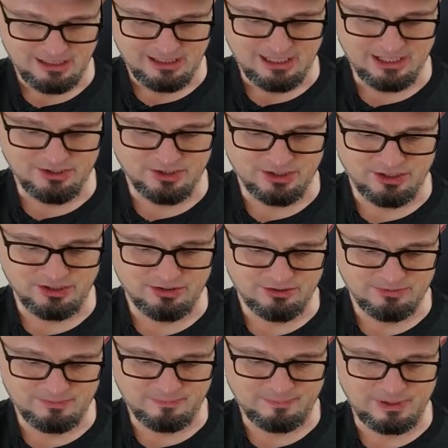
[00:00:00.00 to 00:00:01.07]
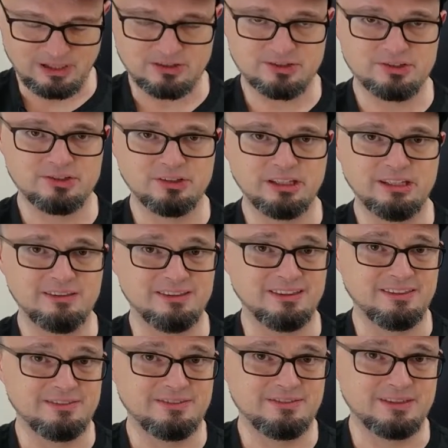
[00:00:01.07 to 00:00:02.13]
and you're going to use partially the
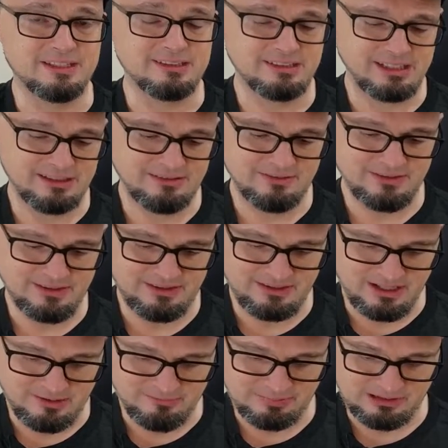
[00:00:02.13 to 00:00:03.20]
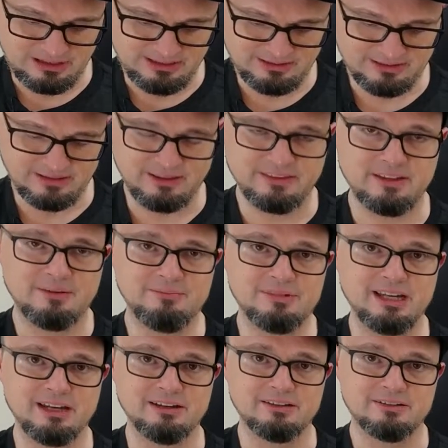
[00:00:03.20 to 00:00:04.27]
skin of the thumb plus the
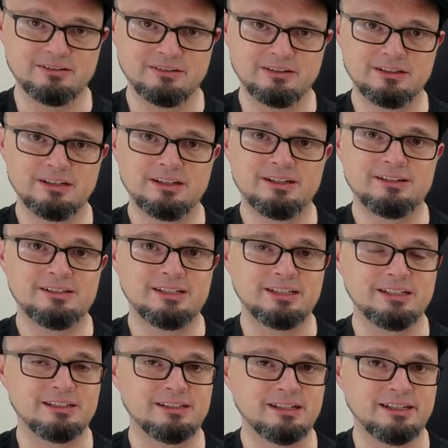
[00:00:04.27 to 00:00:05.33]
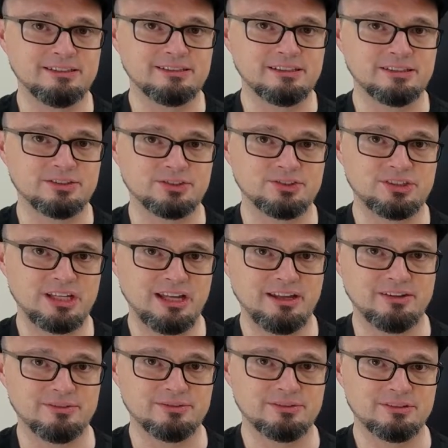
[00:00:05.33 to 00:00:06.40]
thumbnail to get a nice clear
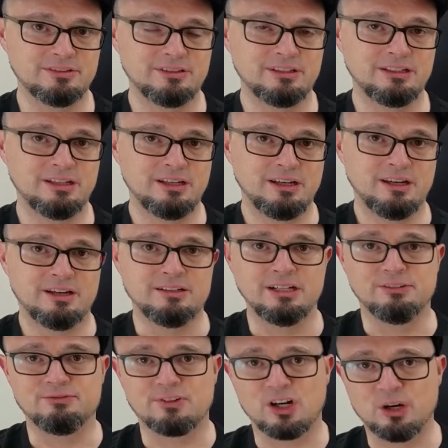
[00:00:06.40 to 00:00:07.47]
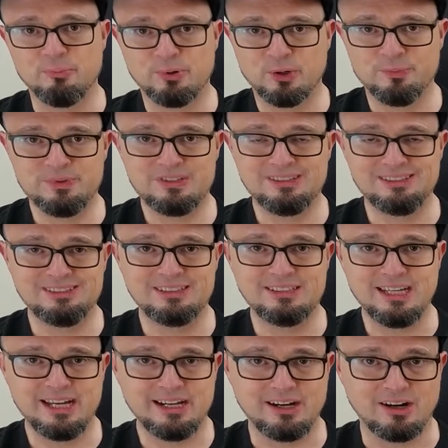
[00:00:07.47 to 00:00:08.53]
sound. Now for our purposes
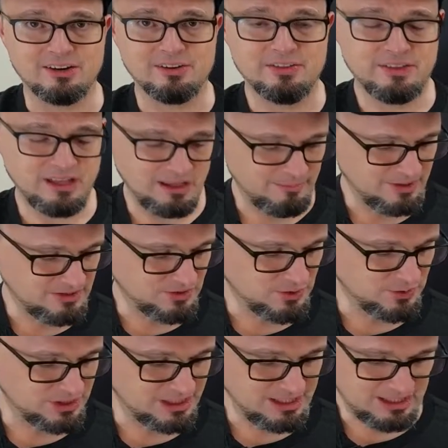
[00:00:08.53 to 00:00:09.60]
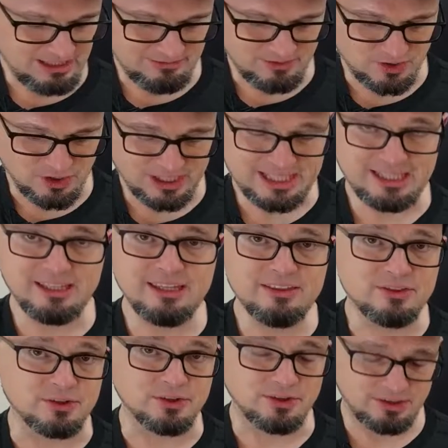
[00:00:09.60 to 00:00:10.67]
today, our thumb is going to cover
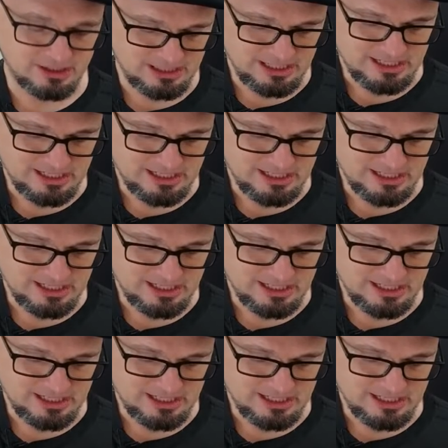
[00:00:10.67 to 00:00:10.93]
either